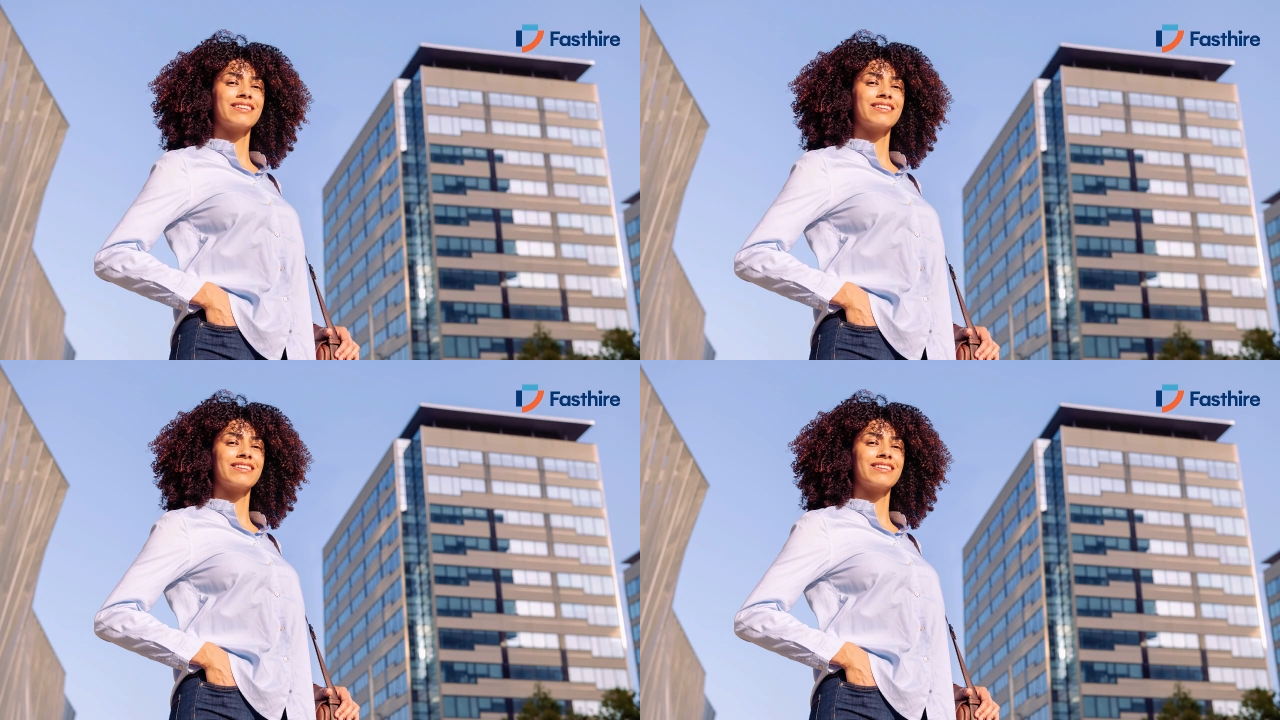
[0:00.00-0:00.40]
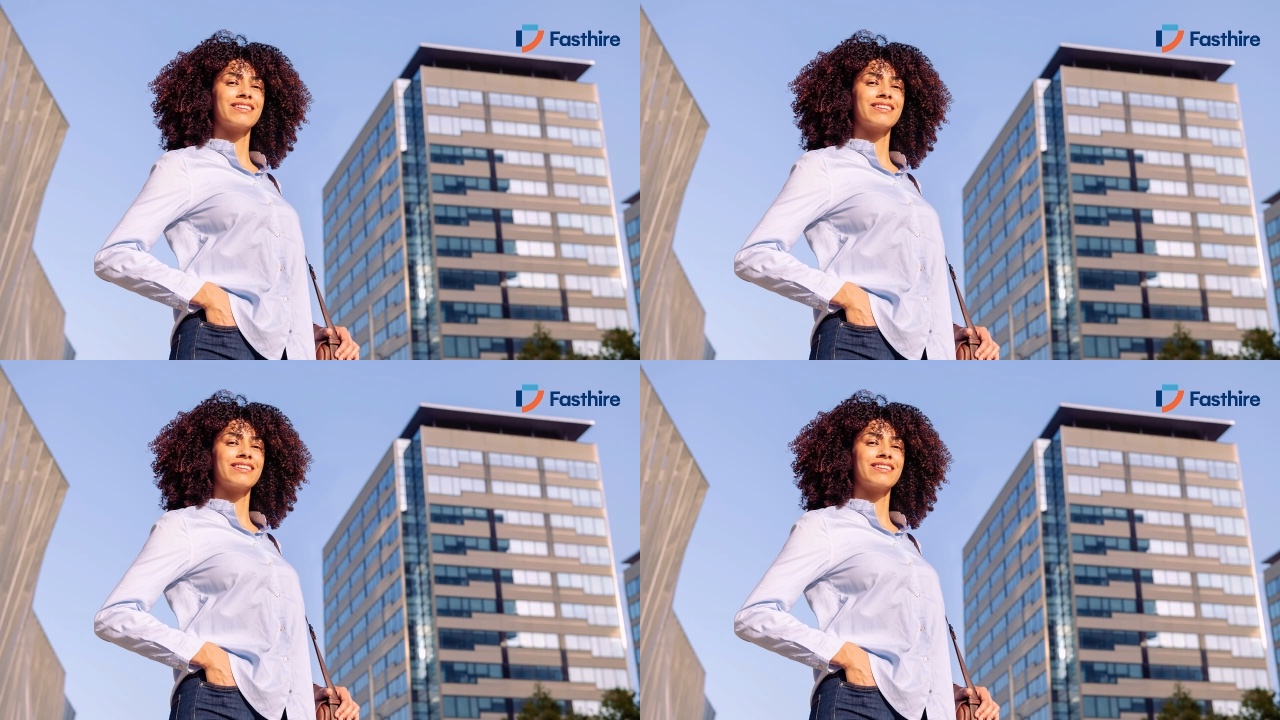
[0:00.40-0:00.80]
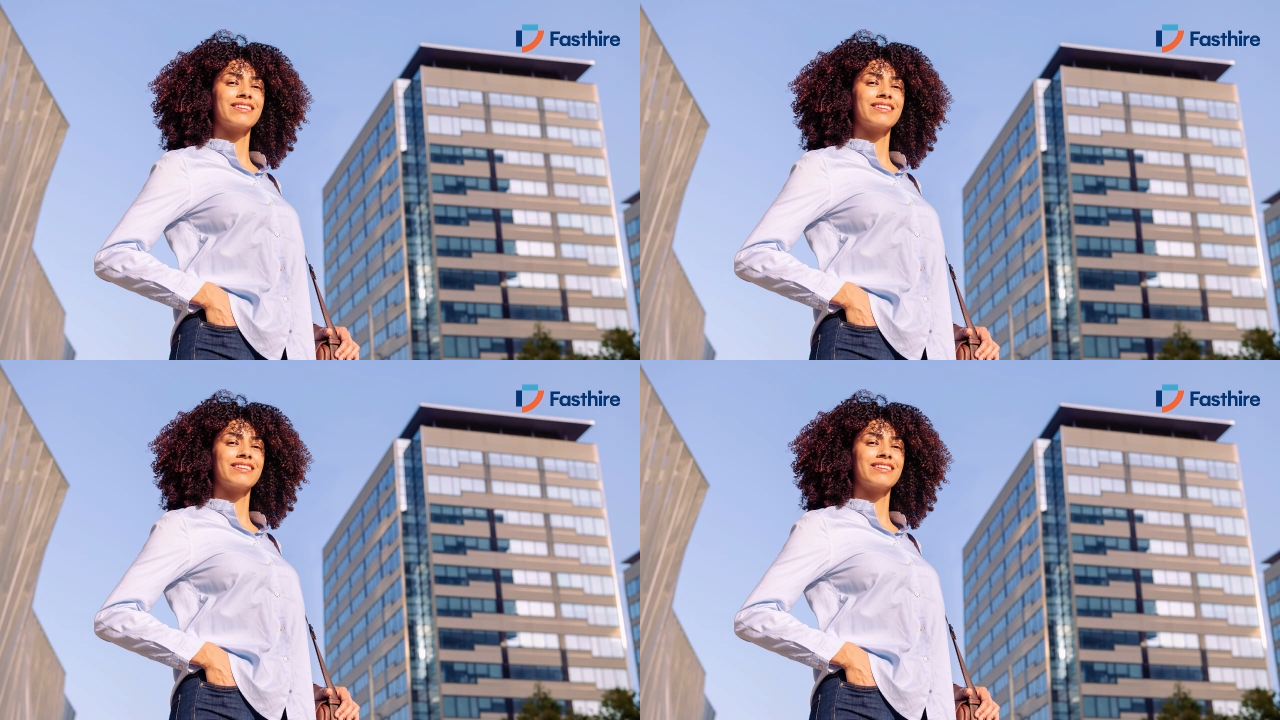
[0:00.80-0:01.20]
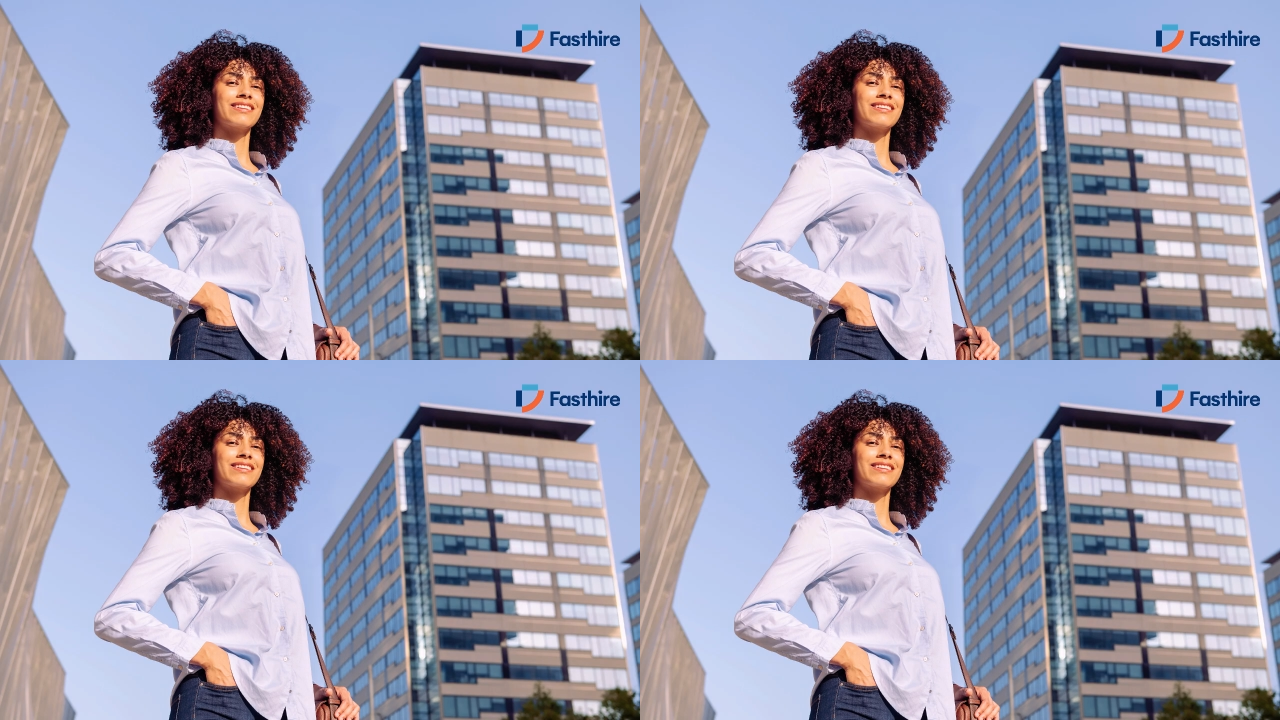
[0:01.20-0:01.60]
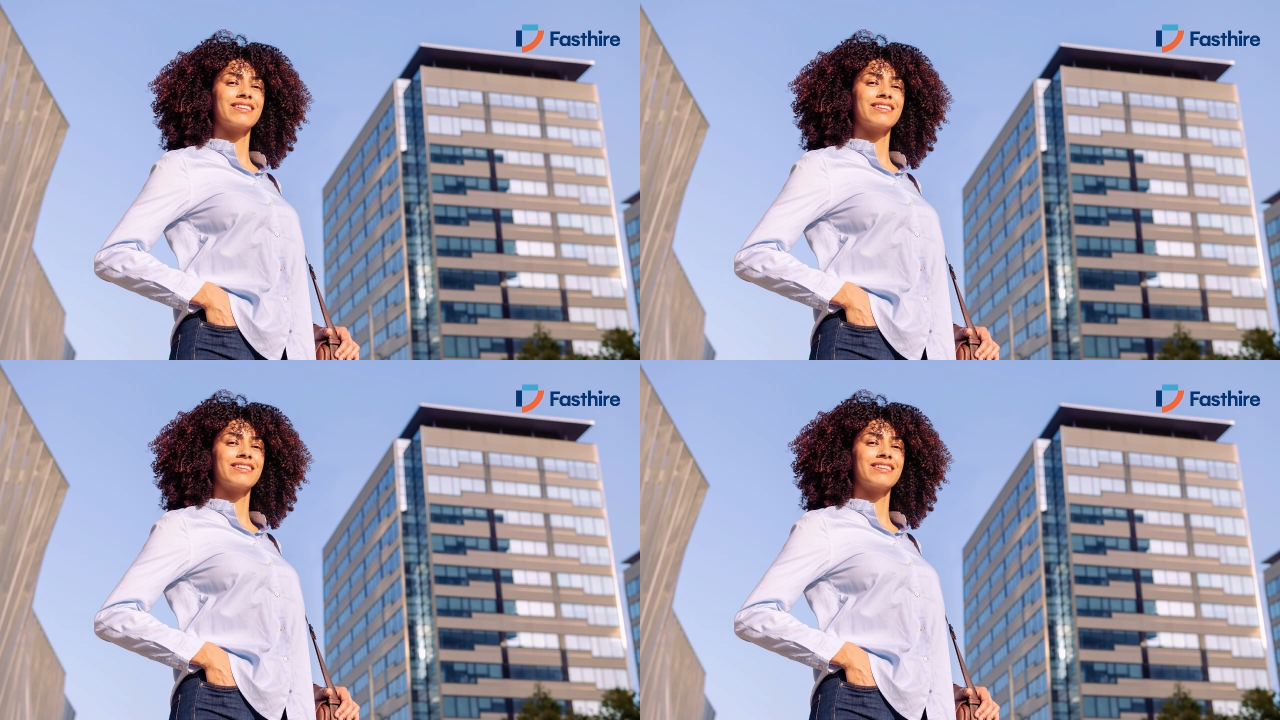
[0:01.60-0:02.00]

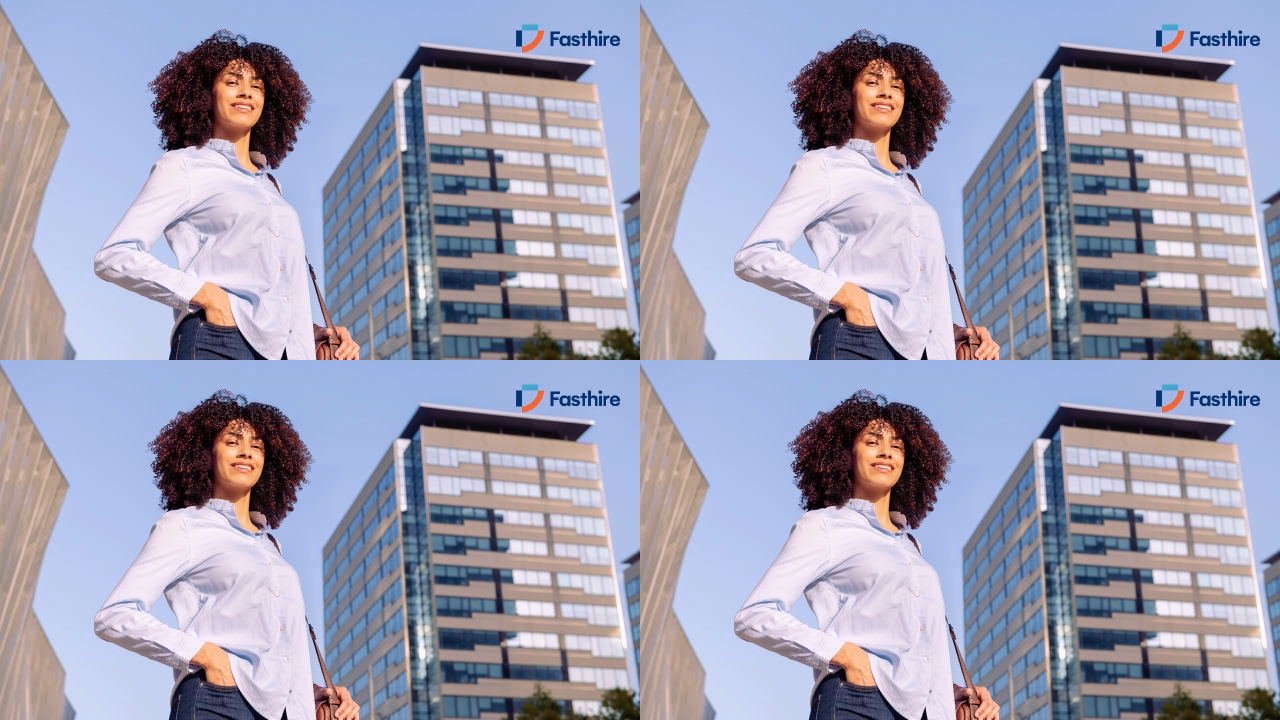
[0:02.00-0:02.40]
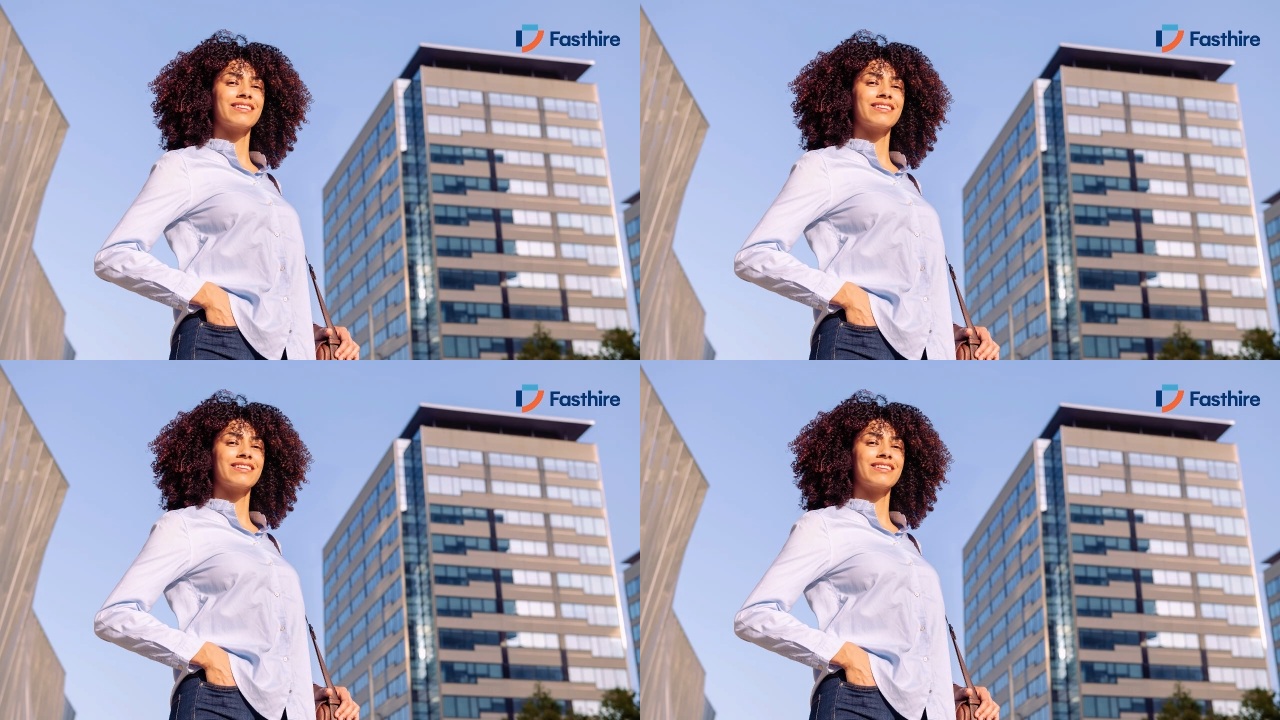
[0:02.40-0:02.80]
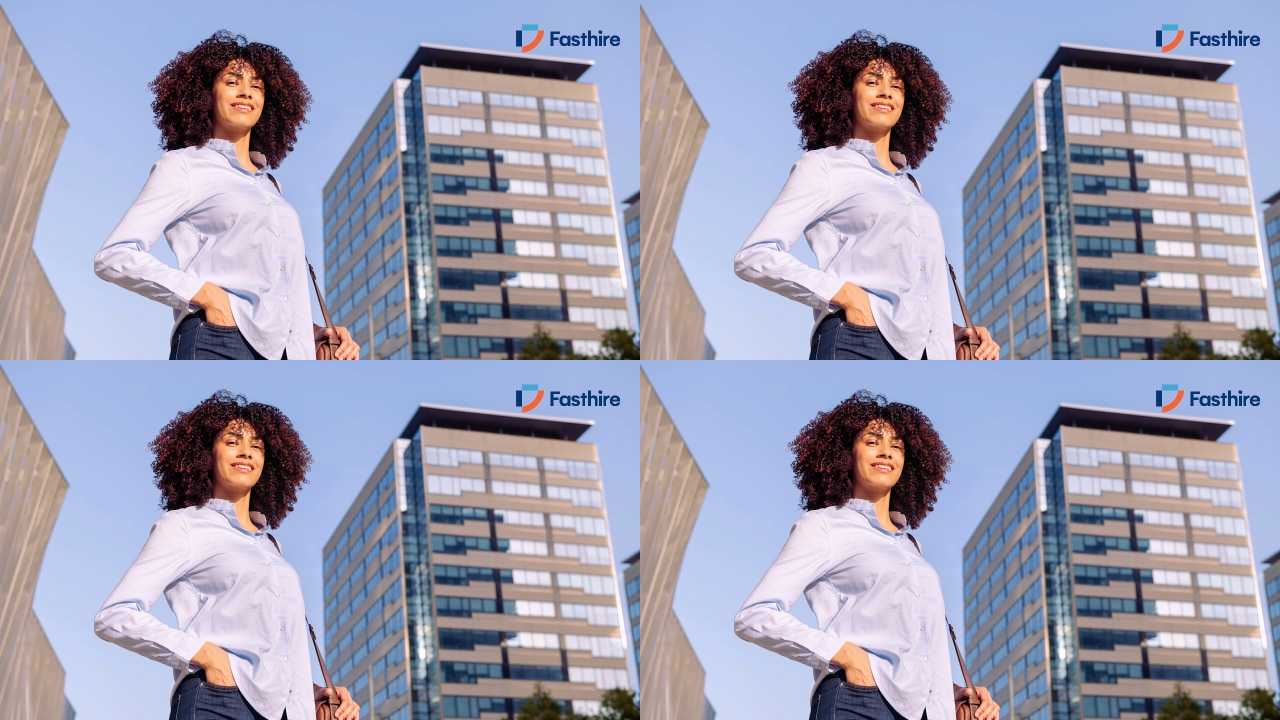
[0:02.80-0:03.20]
[no speech]